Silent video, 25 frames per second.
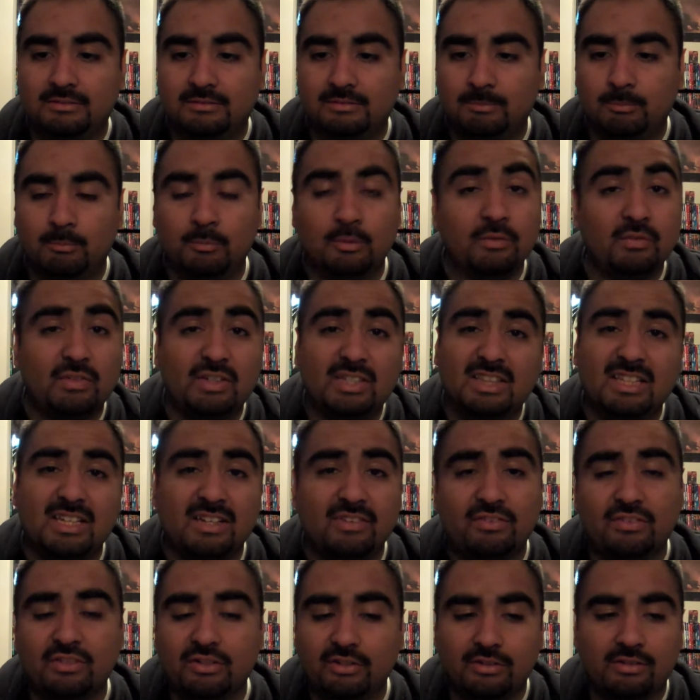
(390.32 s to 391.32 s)
movie
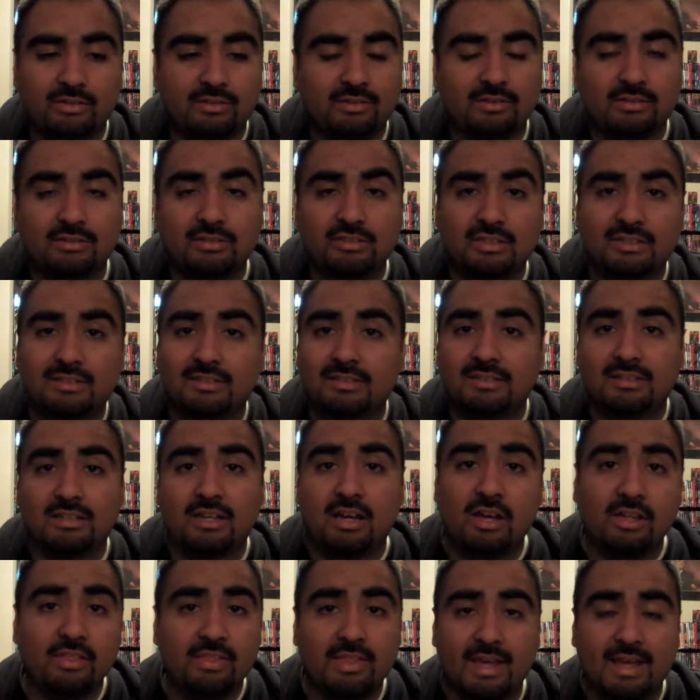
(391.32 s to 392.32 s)
lovers, just
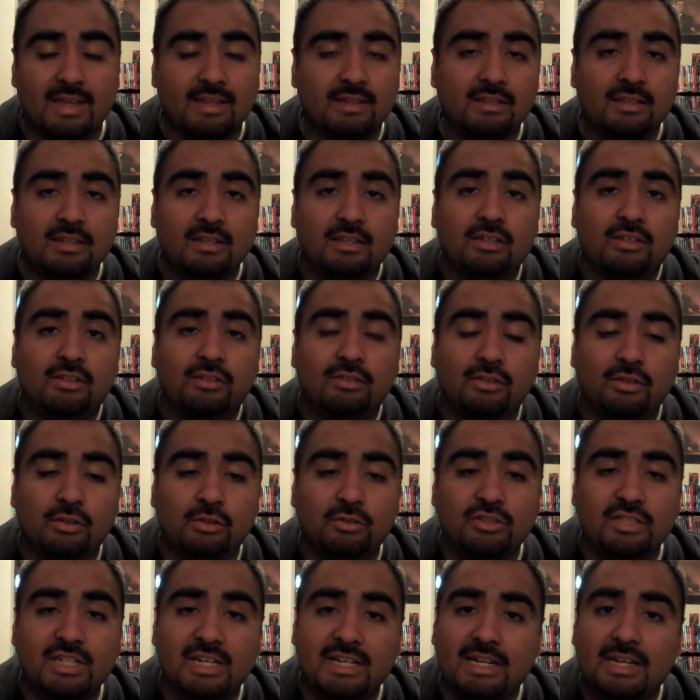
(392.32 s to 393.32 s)
all that.
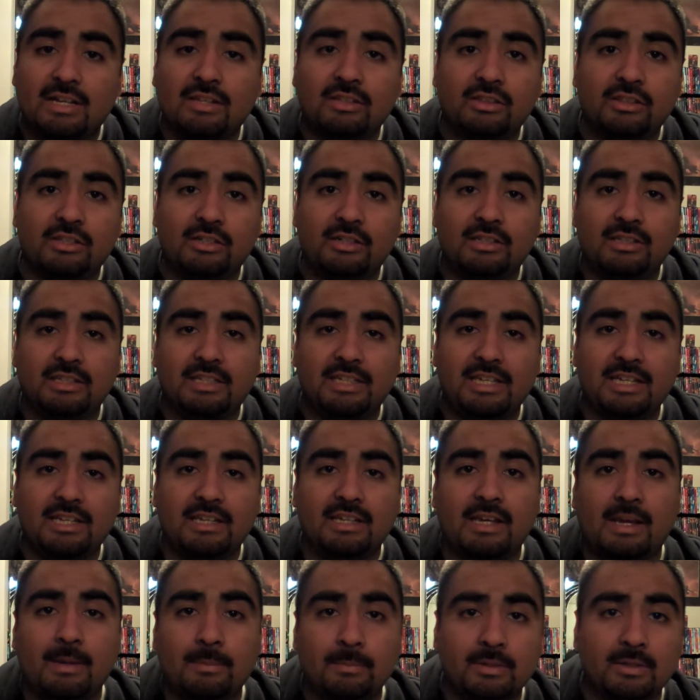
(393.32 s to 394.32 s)
So check out their
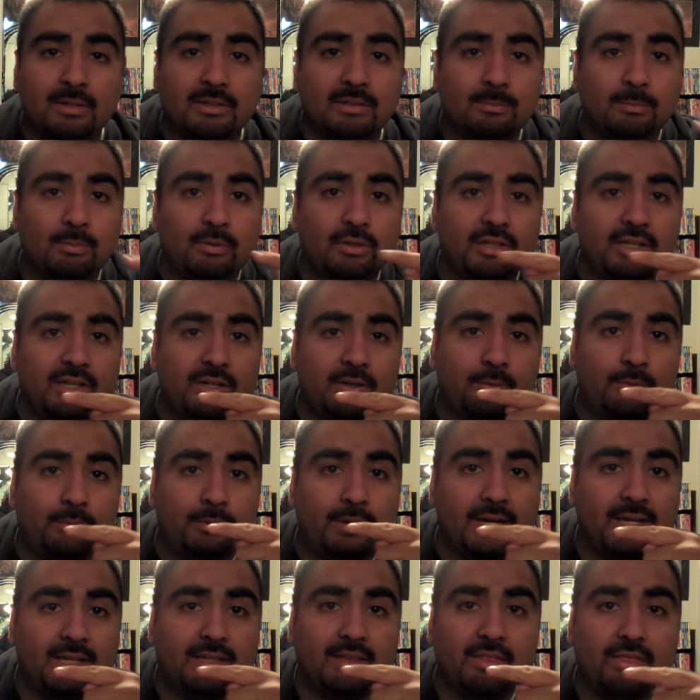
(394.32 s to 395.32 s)
link. I'm going to put it
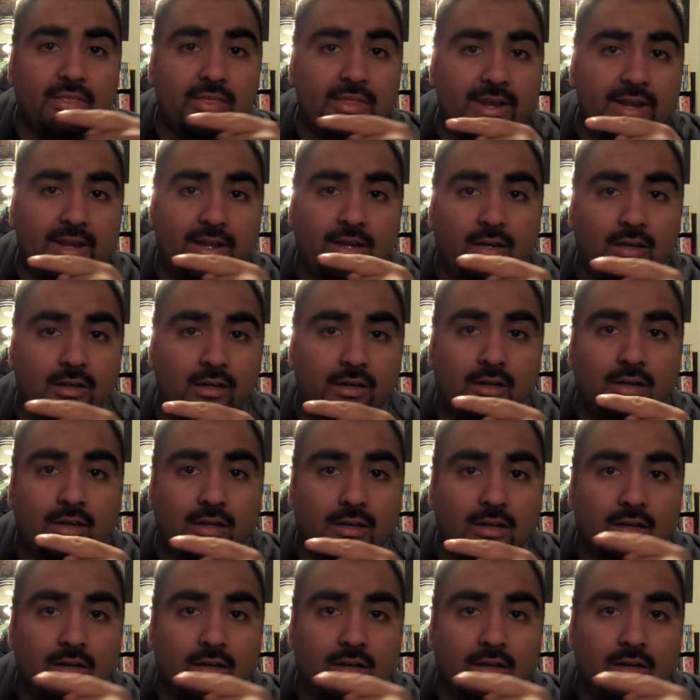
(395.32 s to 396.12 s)
right there.